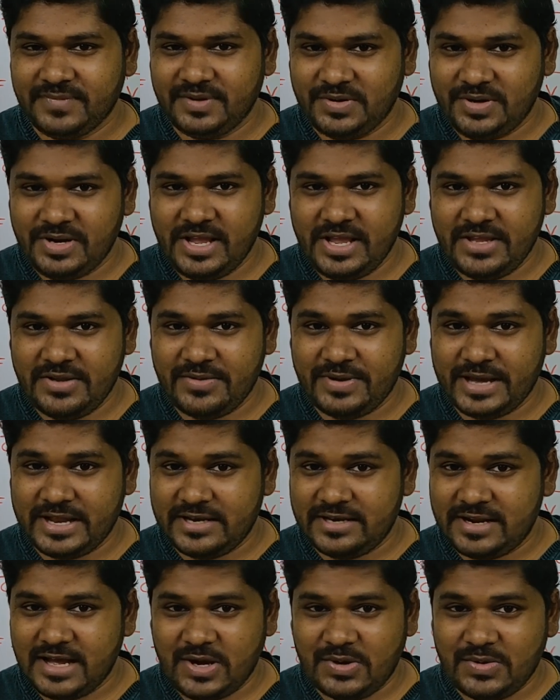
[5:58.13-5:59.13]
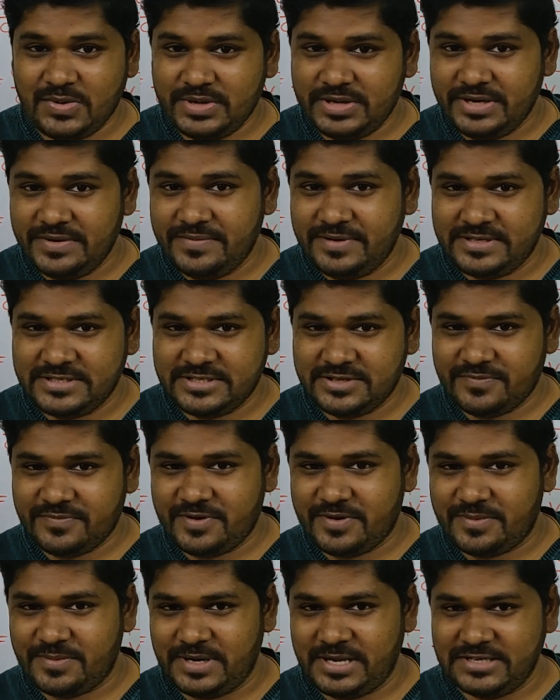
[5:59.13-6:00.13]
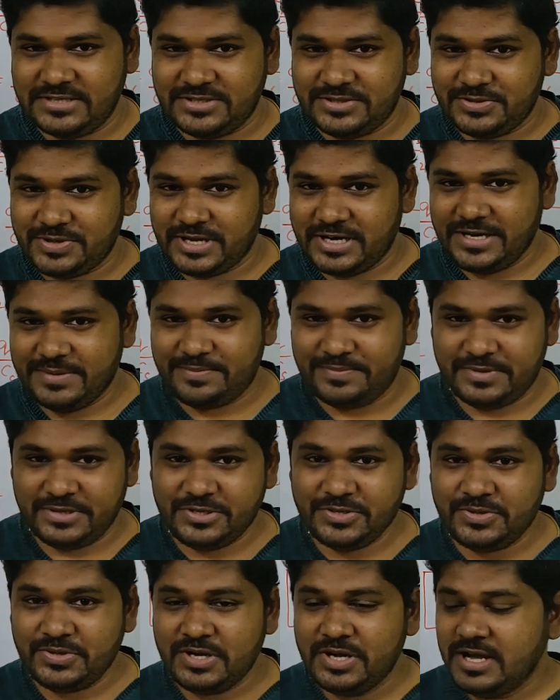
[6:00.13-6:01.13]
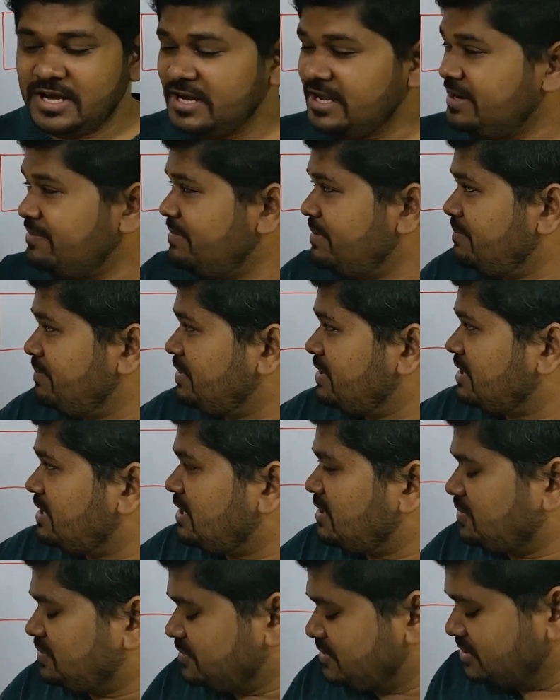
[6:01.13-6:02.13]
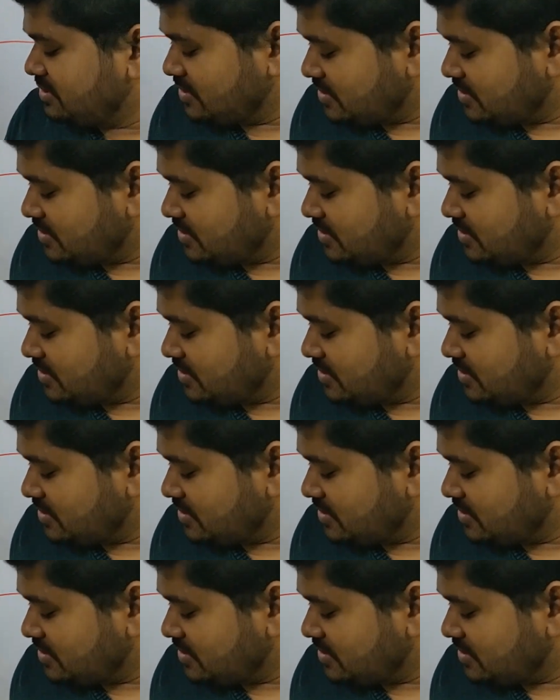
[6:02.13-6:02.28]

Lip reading: Okay, you can now reverse the formulas. You can able to remember now.